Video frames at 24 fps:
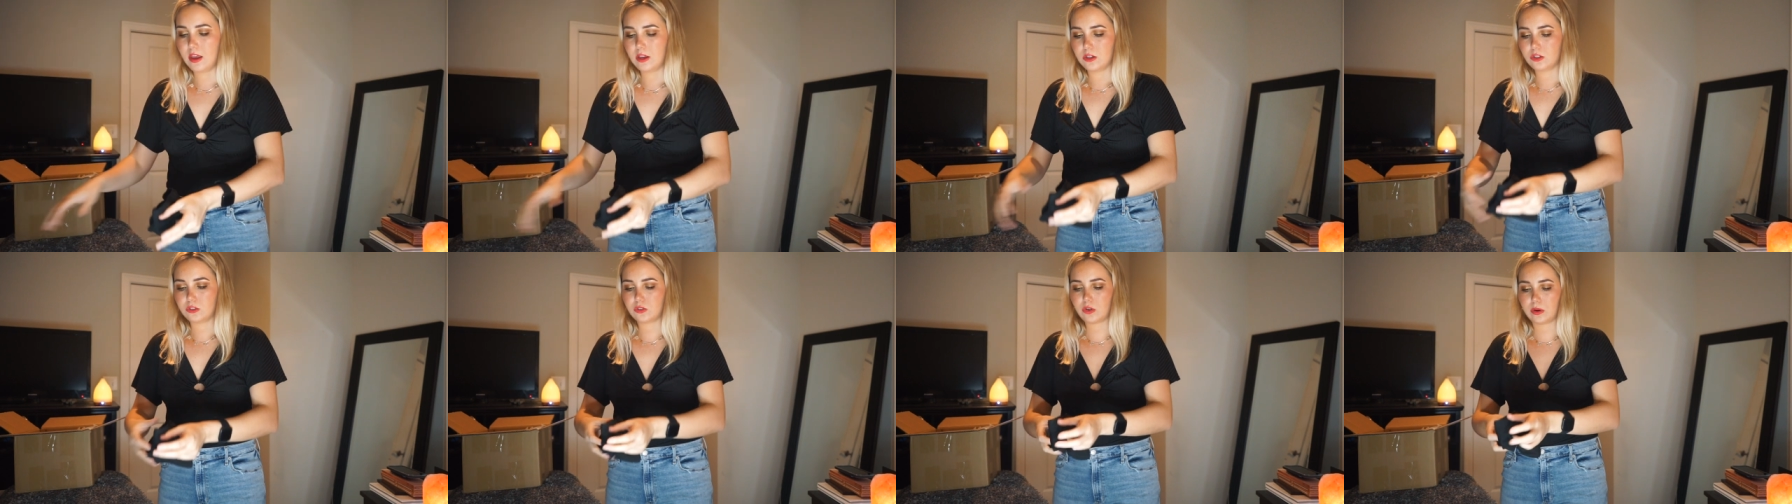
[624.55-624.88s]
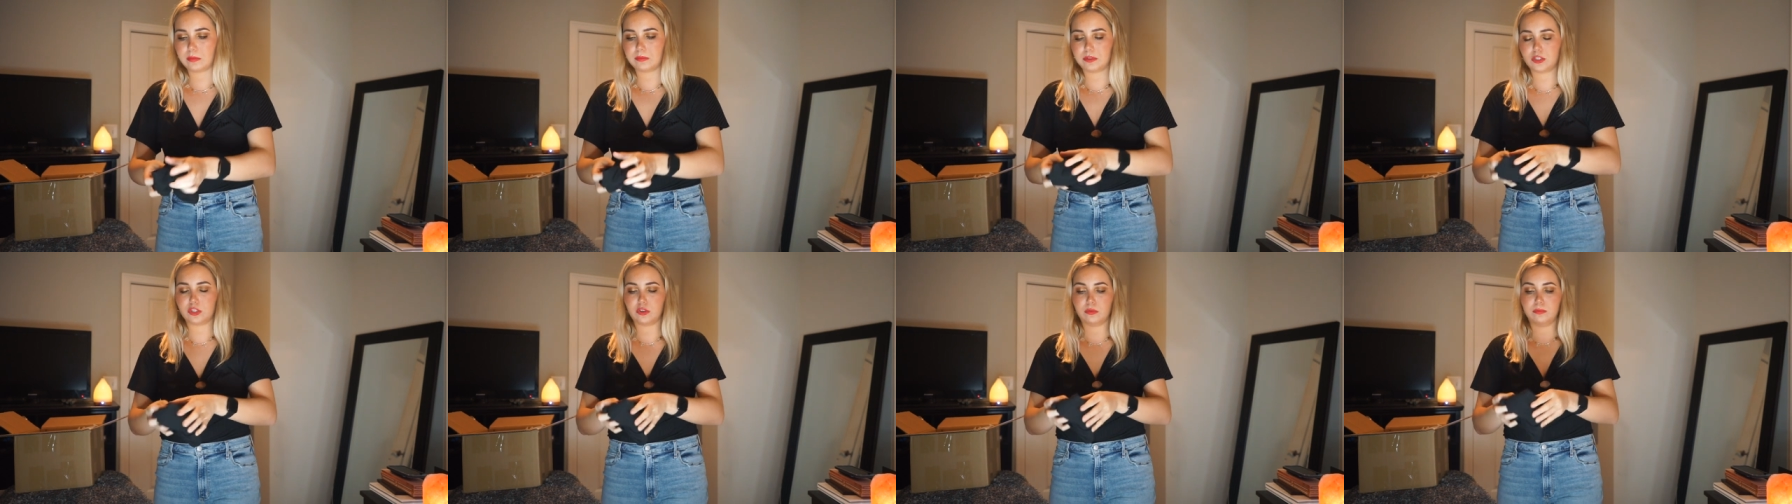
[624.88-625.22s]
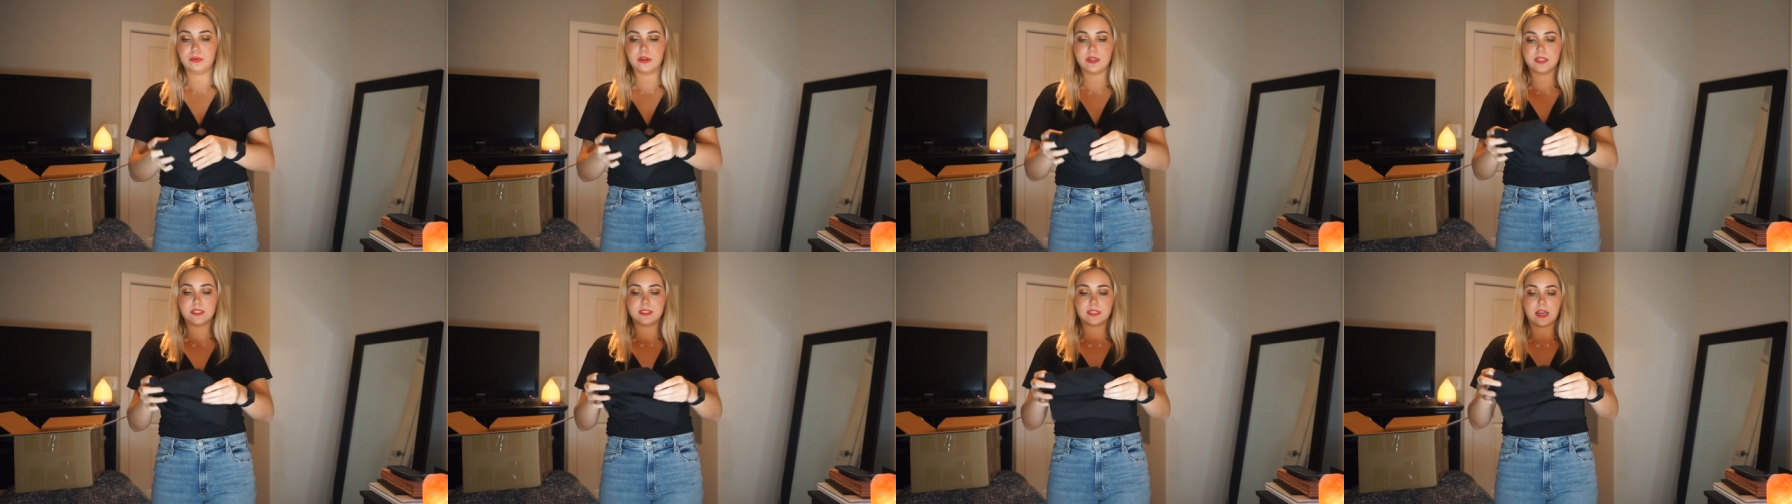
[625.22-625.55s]
So I'm
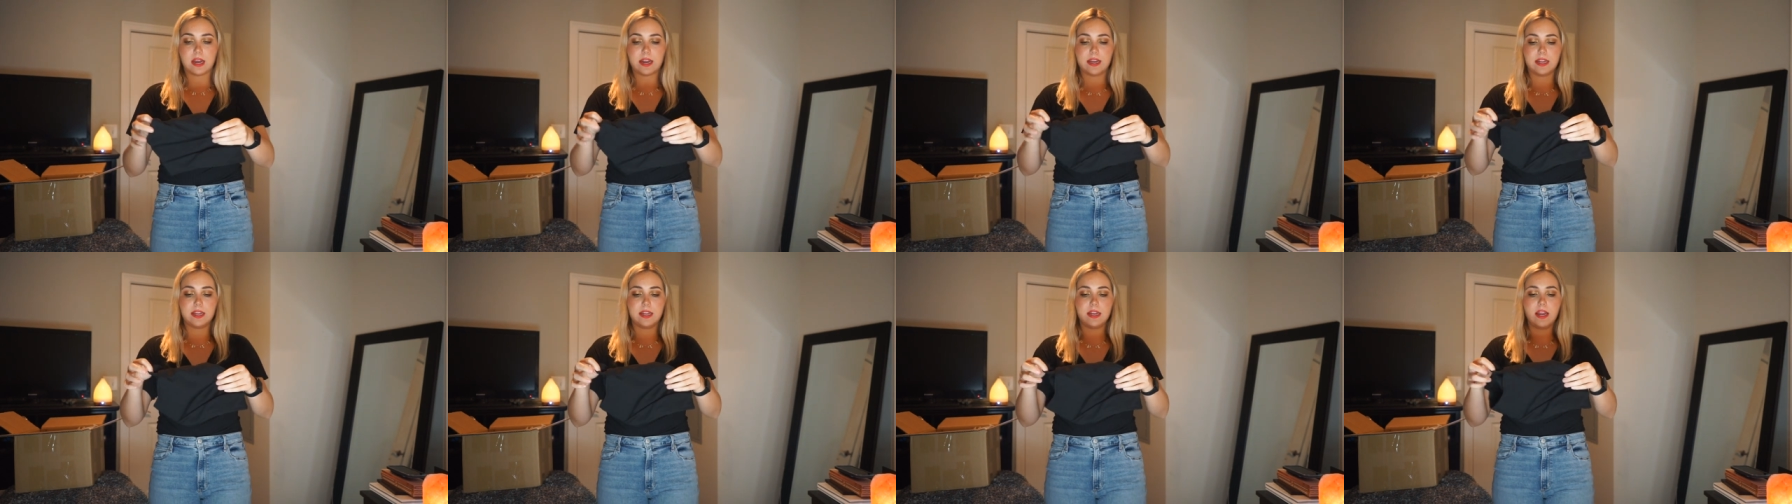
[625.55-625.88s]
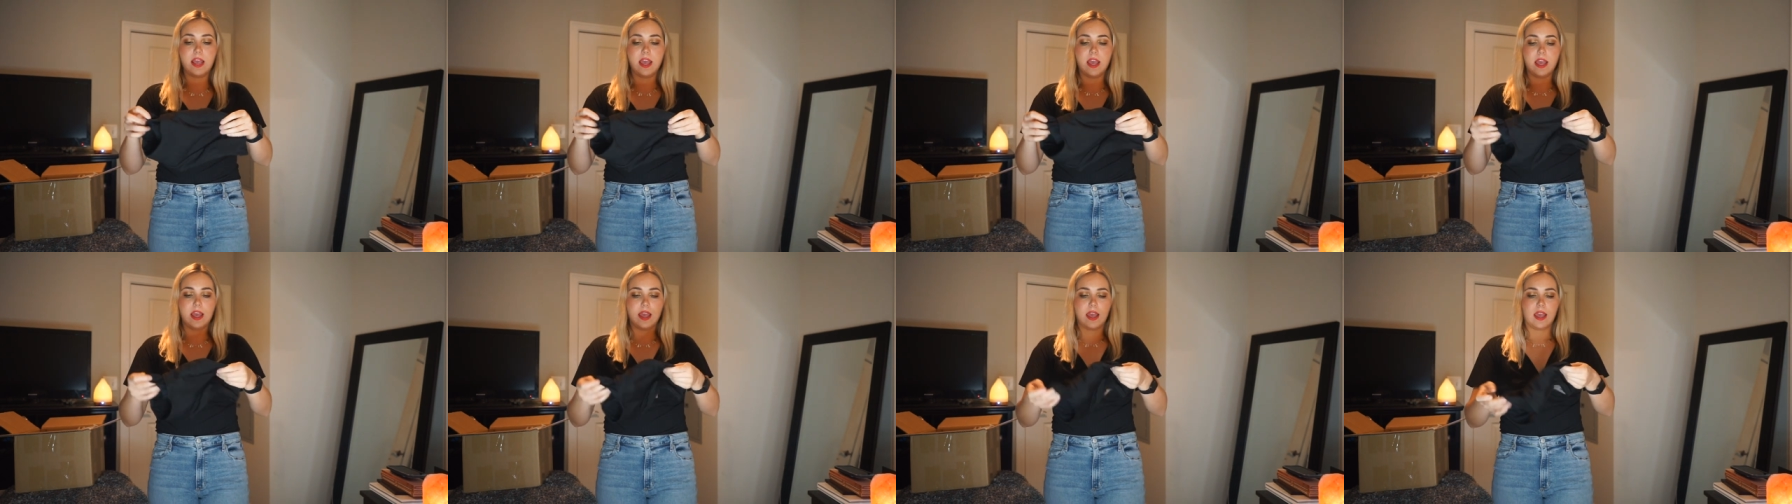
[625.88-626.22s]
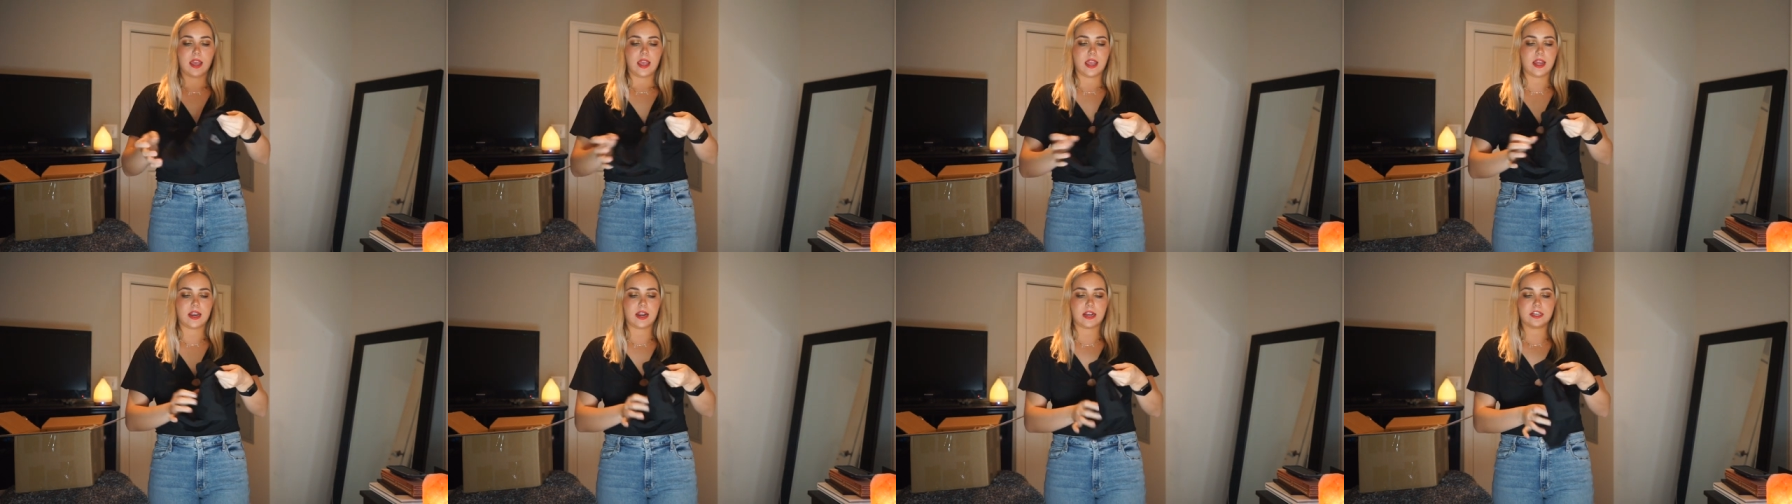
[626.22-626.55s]
super excited.
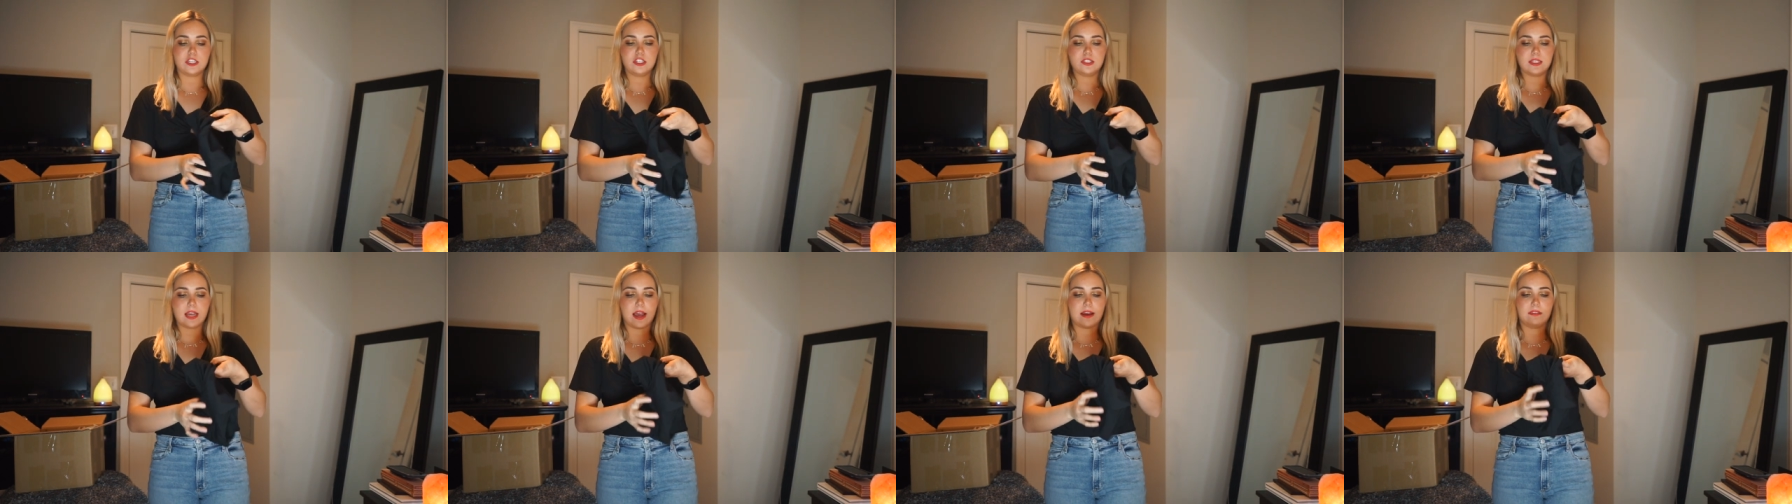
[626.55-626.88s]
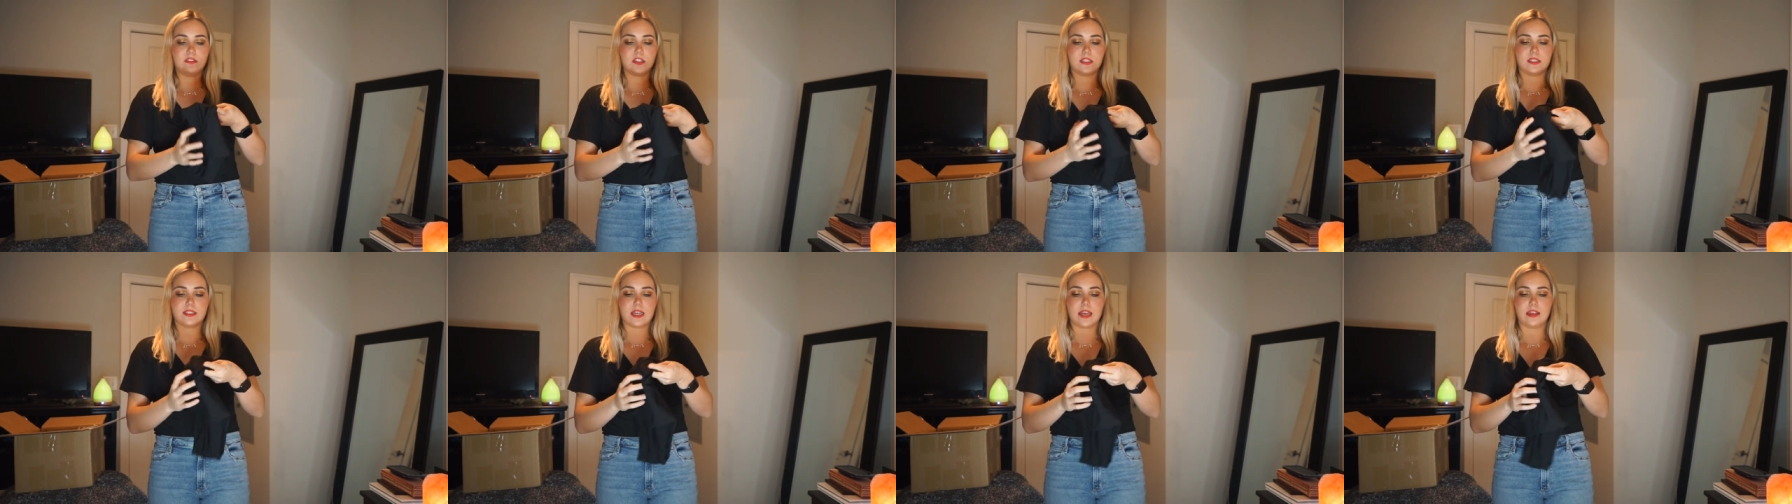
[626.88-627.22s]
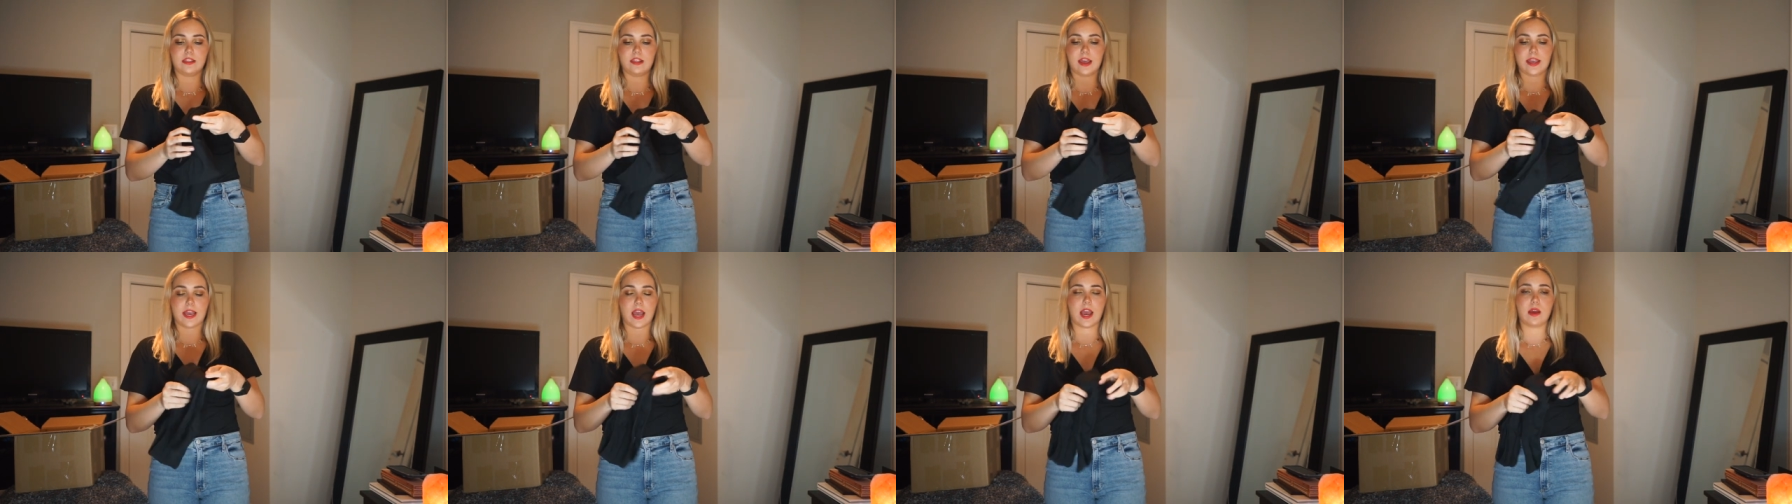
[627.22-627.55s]
And I just have to say
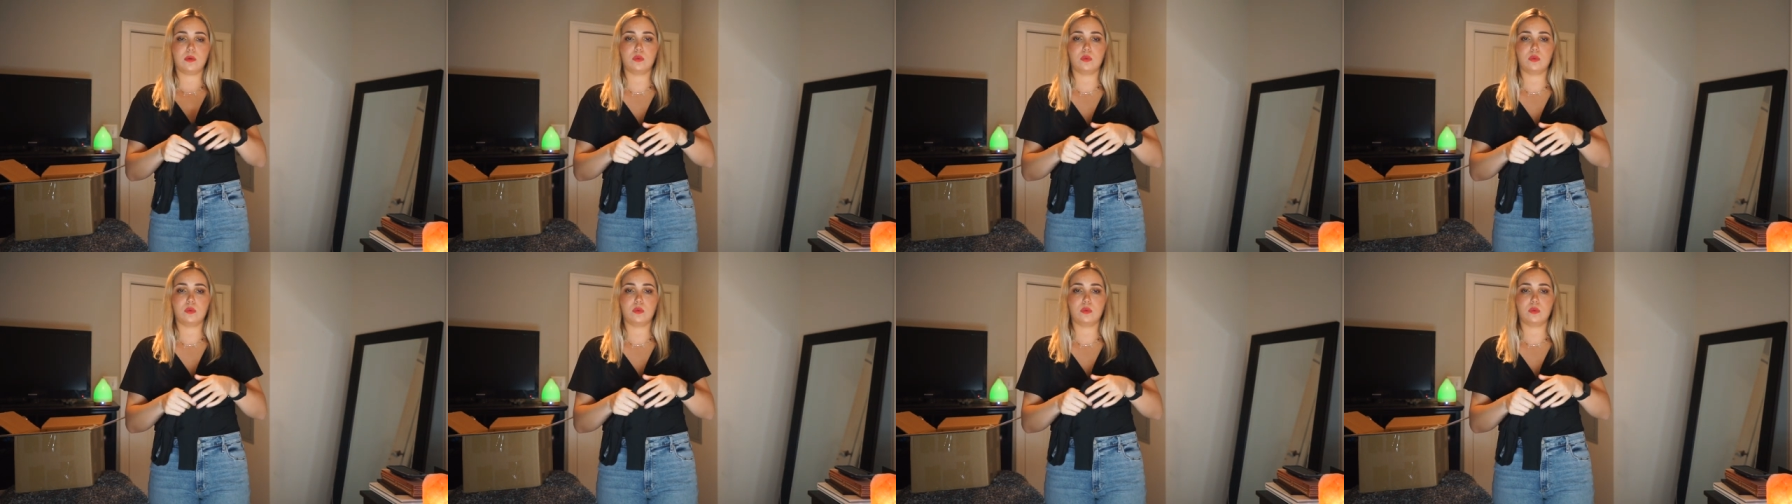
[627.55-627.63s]
like,